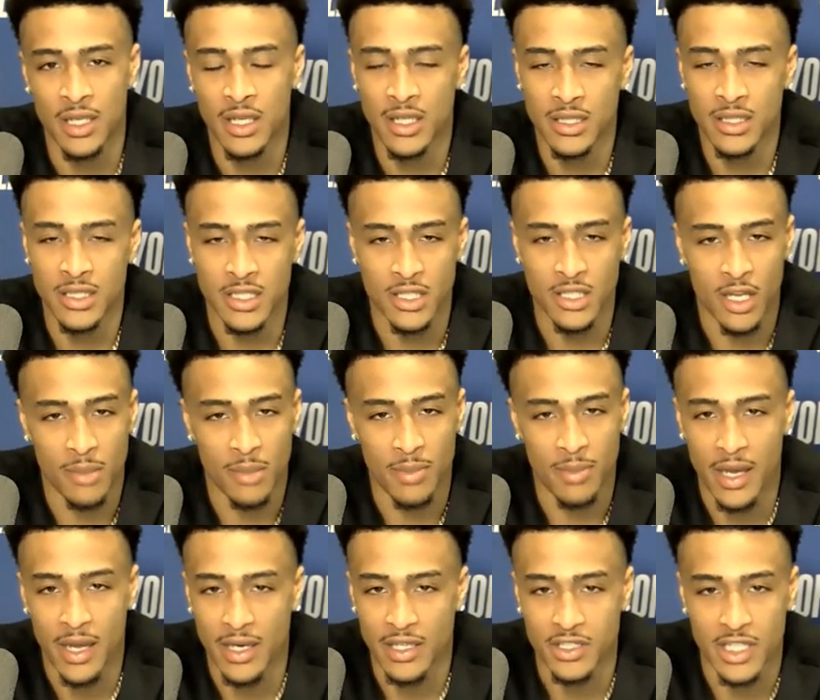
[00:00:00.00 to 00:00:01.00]
Just all
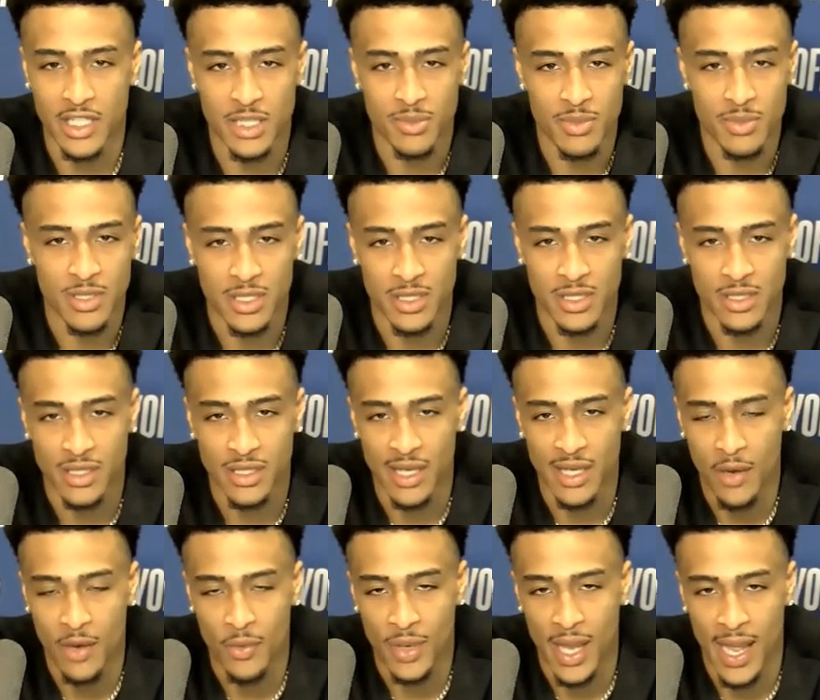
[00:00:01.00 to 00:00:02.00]
about adjustments and
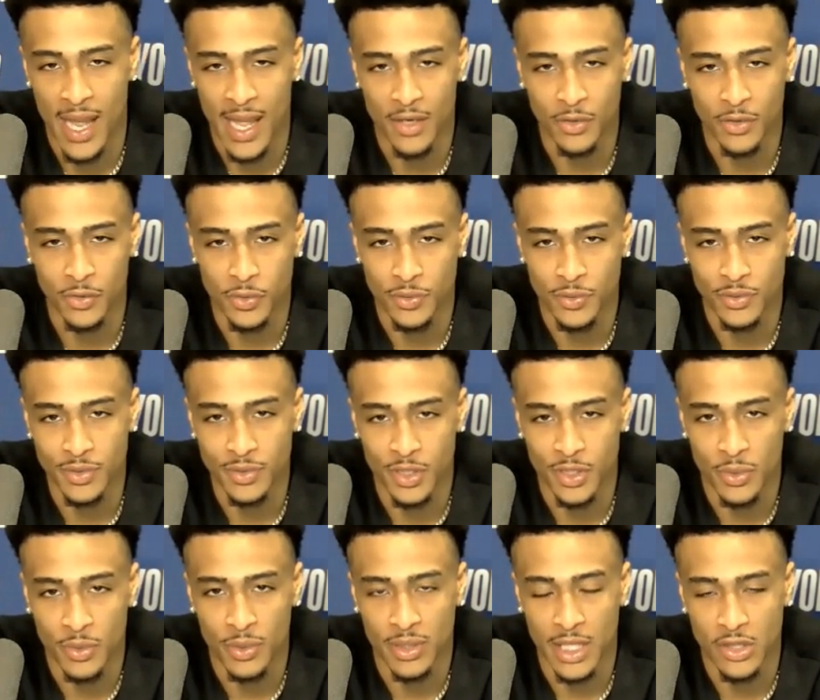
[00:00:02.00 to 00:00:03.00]
how we handle, you
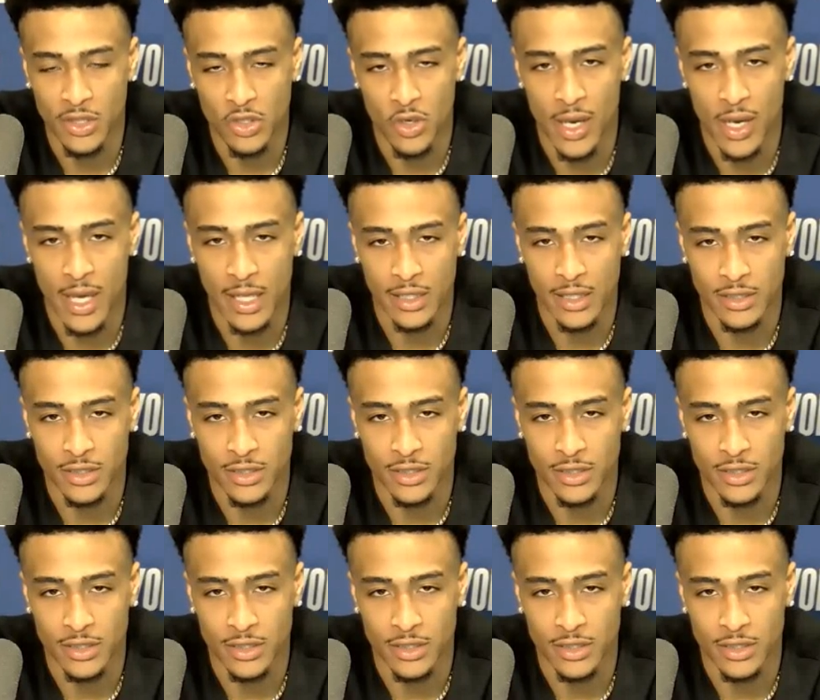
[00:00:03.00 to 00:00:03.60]
know, what they throw at us.